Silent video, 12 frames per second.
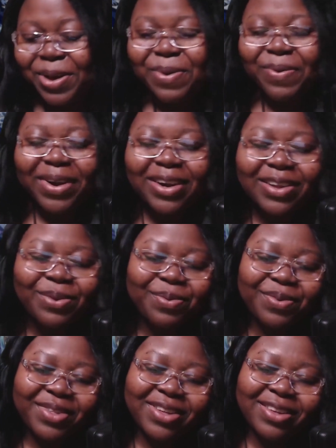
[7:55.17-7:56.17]
what is up
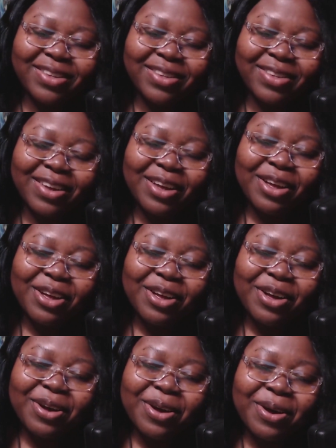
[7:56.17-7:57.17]
with these
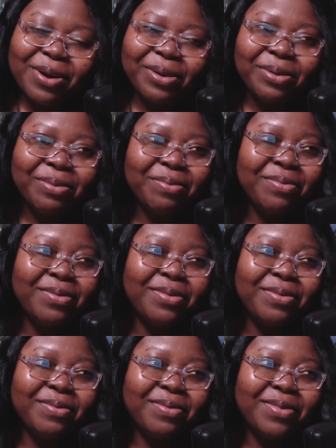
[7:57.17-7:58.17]

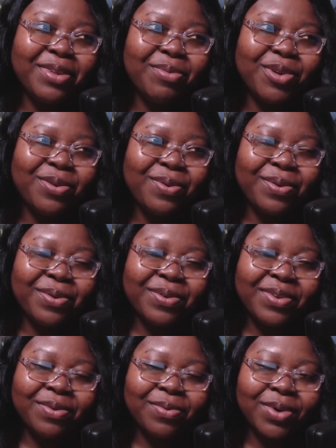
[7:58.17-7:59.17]
demon
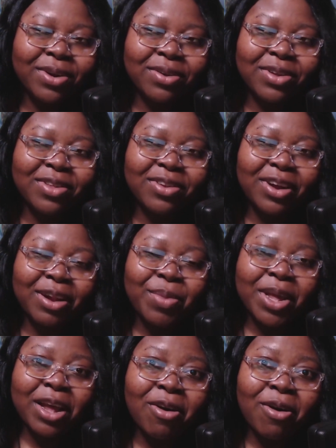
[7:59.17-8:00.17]
lords? Well, it's not gonna
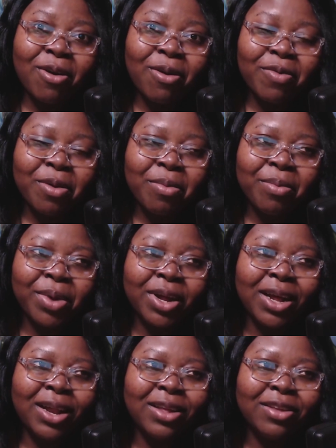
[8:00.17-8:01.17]
be all of them, but
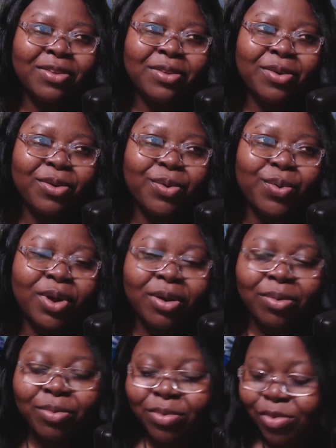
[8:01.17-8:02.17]
at least
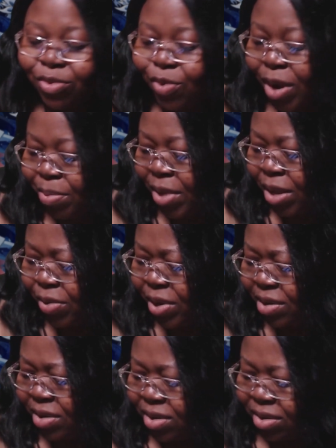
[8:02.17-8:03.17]

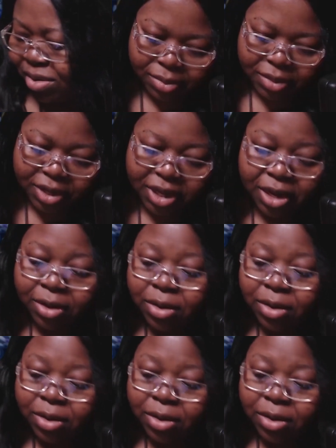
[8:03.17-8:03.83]
Ramirez, yeah,